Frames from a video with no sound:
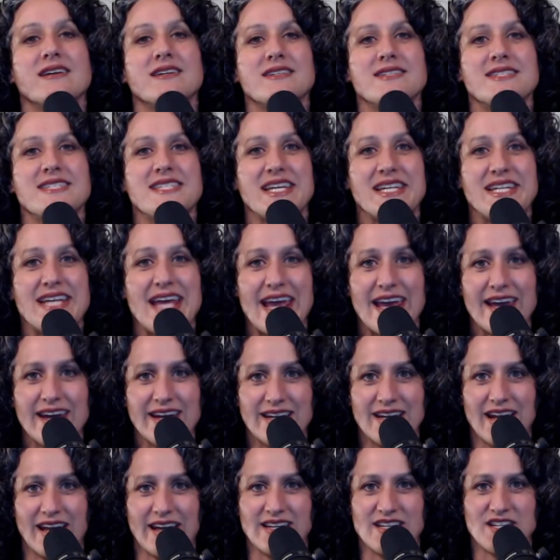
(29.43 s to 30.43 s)
Today,
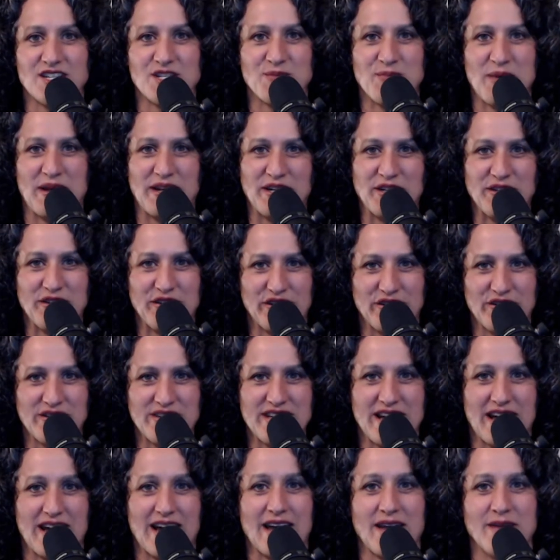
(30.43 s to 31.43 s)
I'd like to spend a little
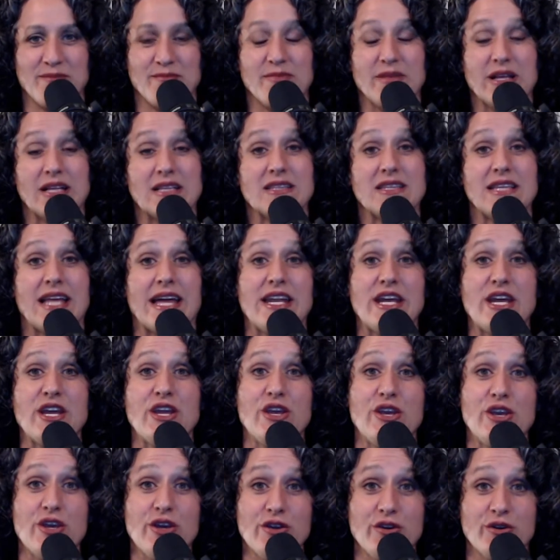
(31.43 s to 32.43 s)
time letting
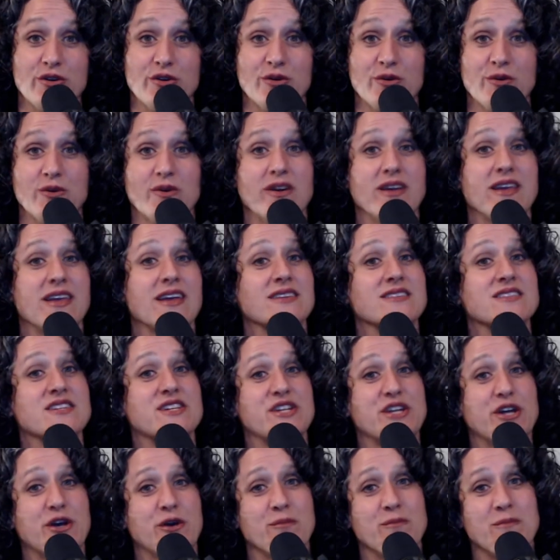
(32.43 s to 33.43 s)
you get to
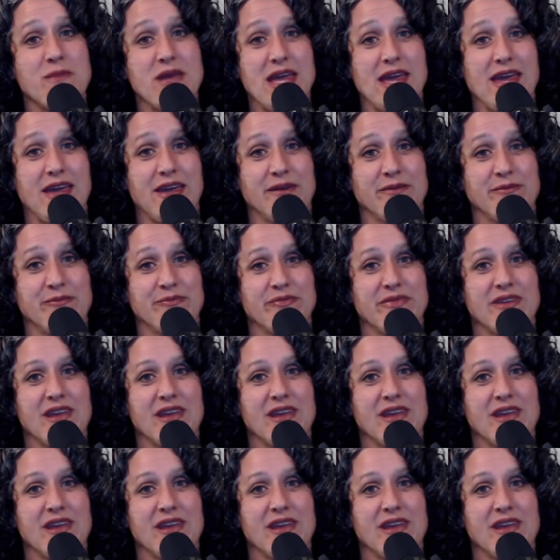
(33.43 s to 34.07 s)
know me.